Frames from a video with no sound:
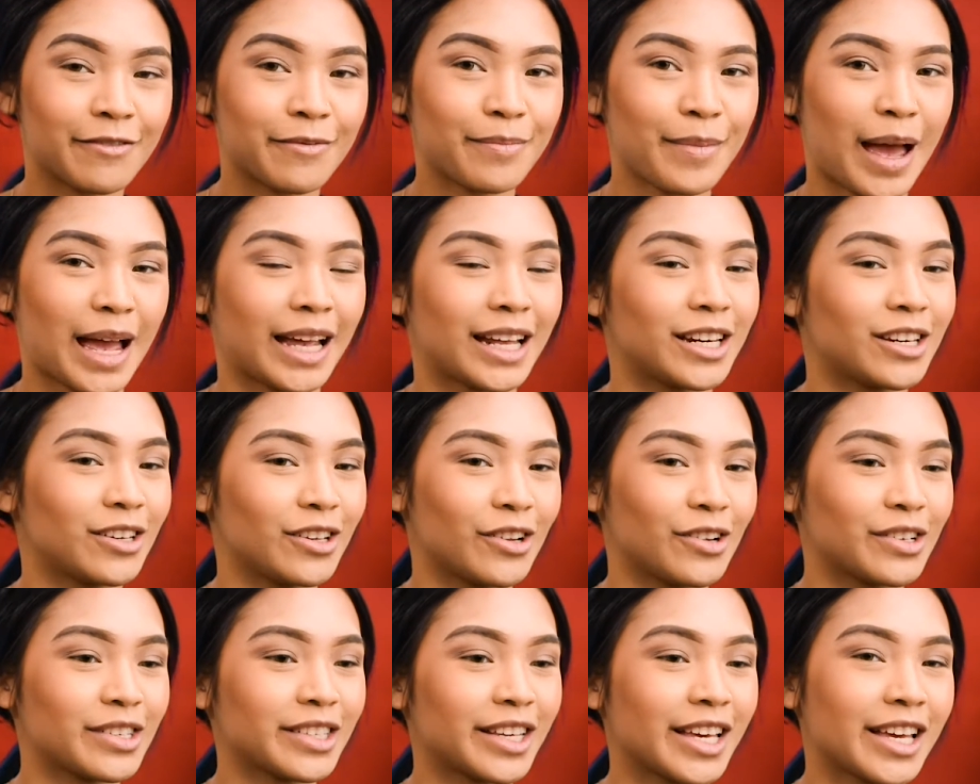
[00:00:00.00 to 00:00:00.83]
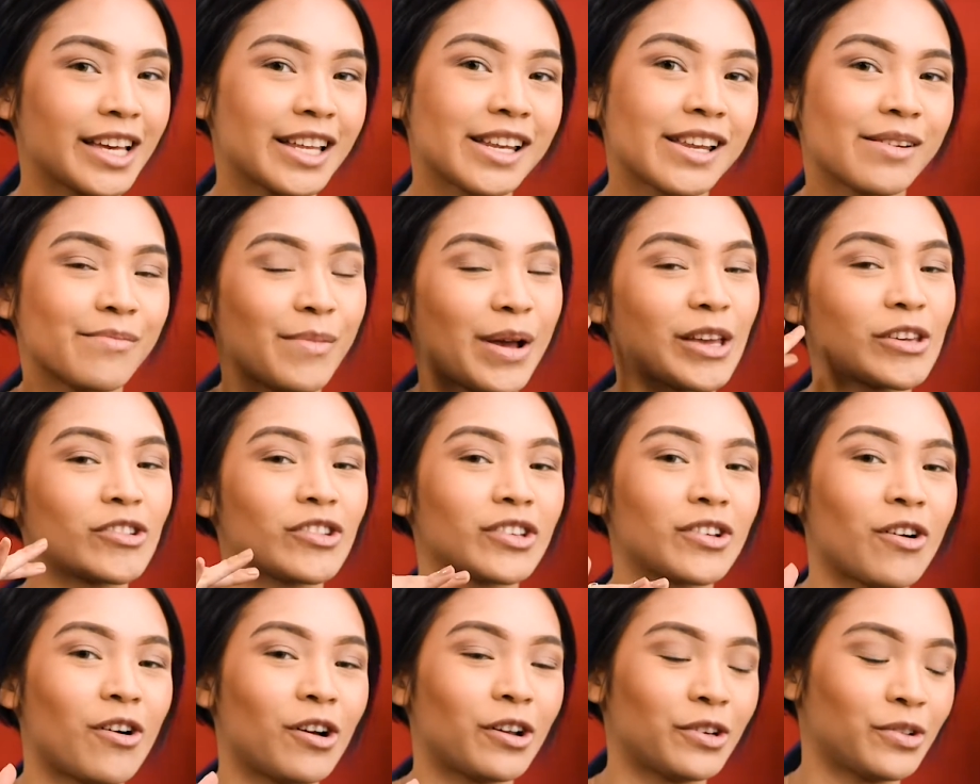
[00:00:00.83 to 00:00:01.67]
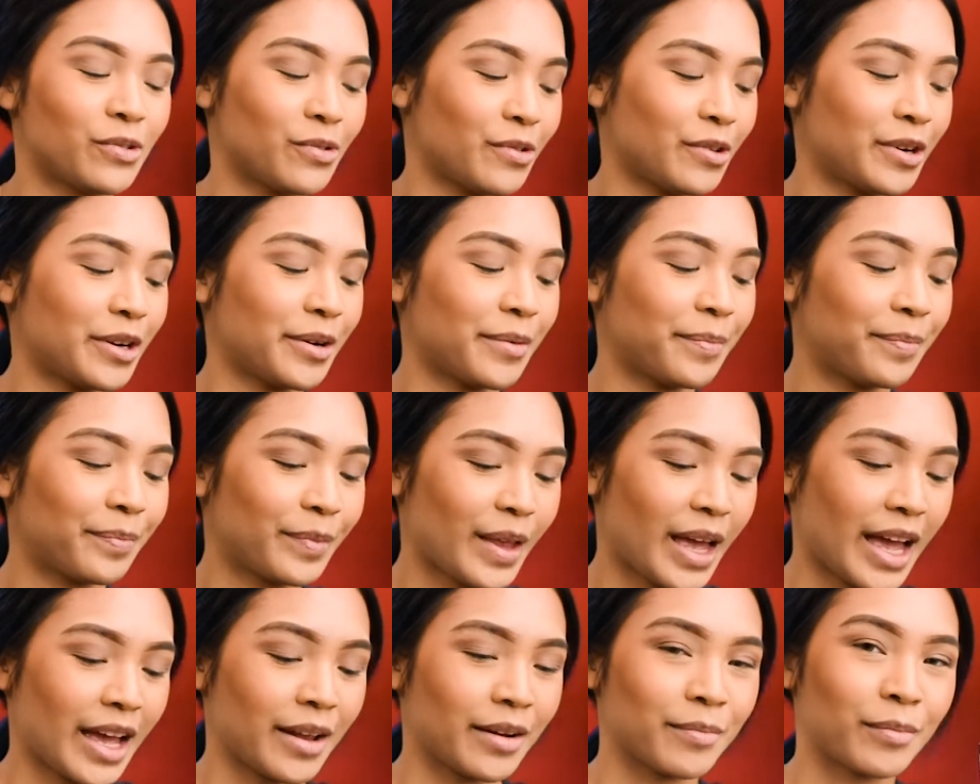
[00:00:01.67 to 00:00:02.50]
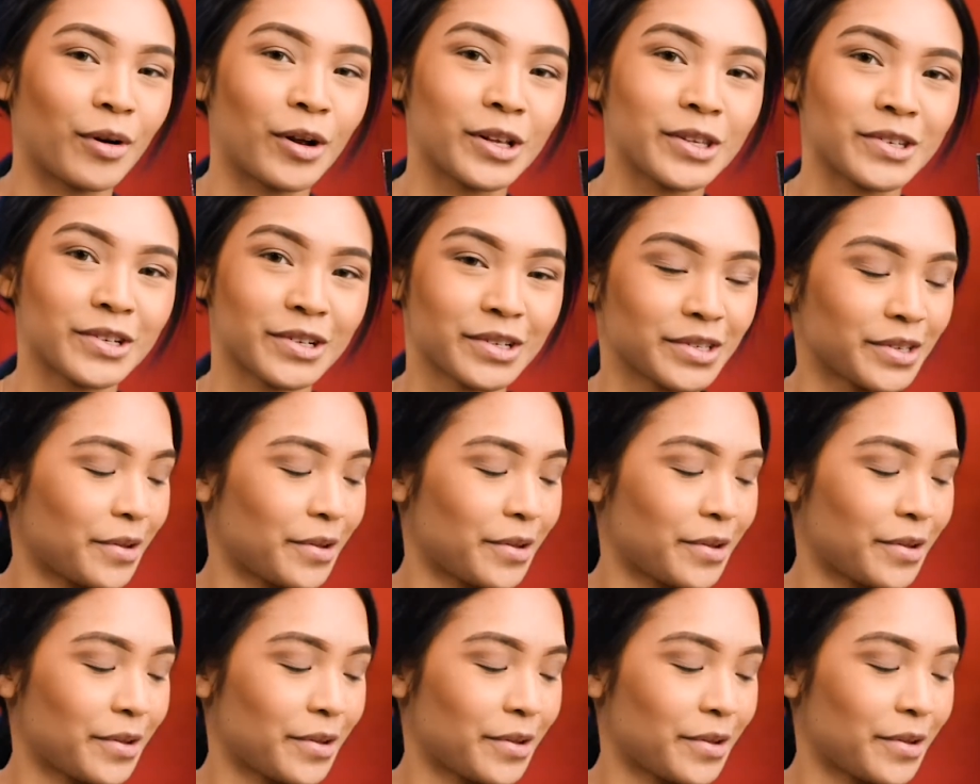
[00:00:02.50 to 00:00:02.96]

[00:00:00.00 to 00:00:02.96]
back into your skin and match the contour and bronzer.